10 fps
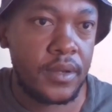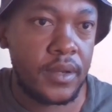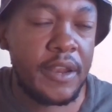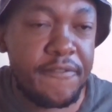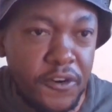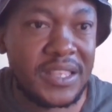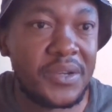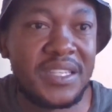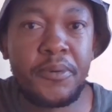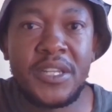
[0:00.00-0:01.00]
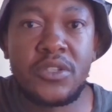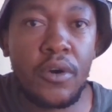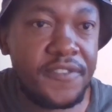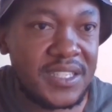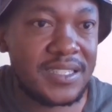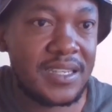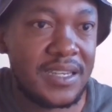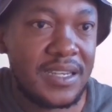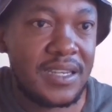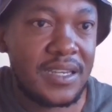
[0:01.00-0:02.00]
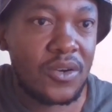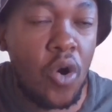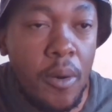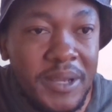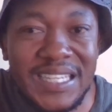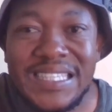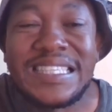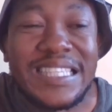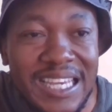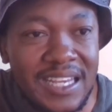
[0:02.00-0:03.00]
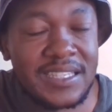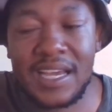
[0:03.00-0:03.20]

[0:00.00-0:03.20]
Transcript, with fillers: and 4000 police officers committing serious